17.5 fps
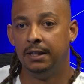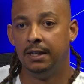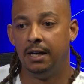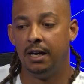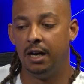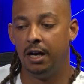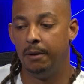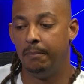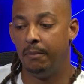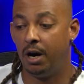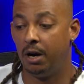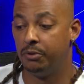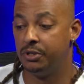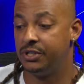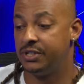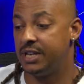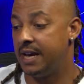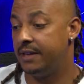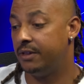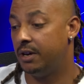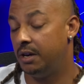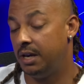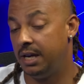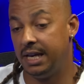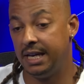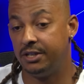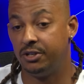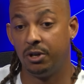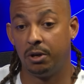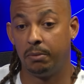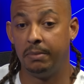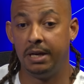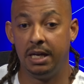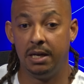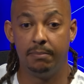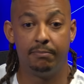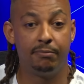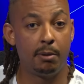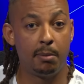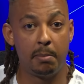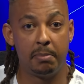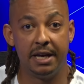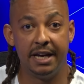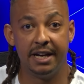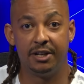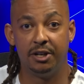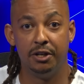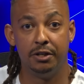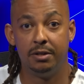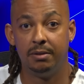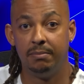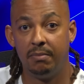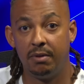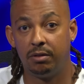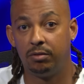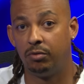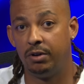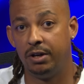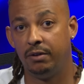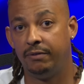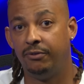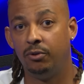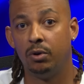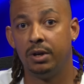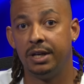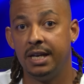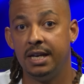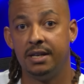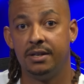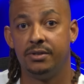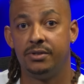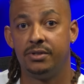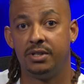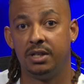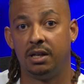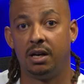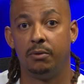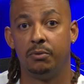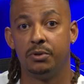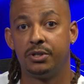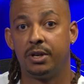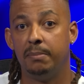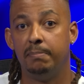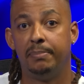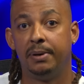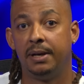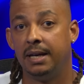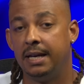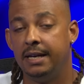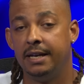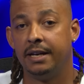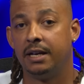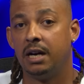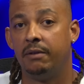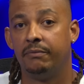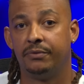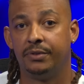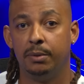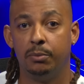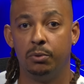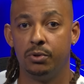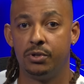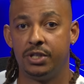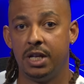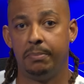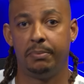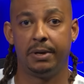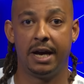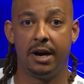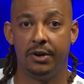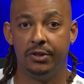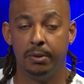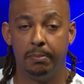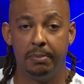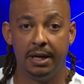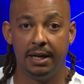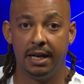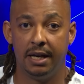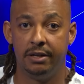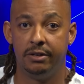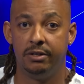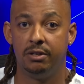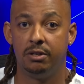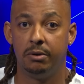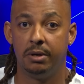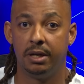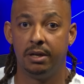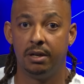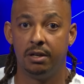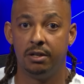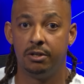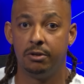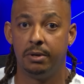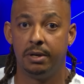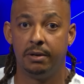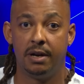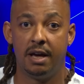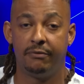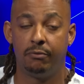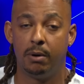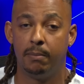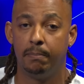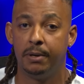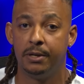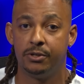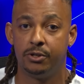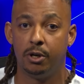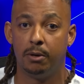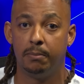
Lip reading: I would say that it took me probably a good 3 or 4 years till I was completely comfortable stepping out in the pit lane and doing an F1 pit stop.